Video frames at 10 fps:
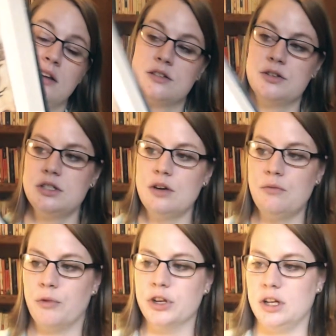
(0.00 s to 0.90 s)
So just a
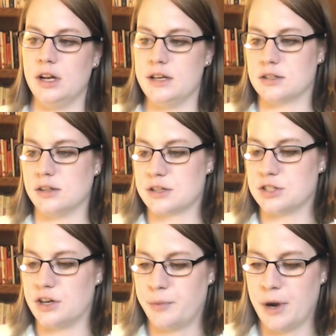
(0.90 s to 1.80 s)
really nice
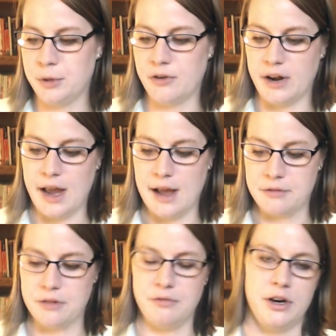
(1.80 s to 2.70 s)
collection. I've probably read half
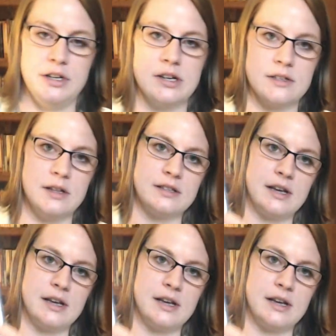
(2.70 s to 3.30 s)
of the fairy tales in this.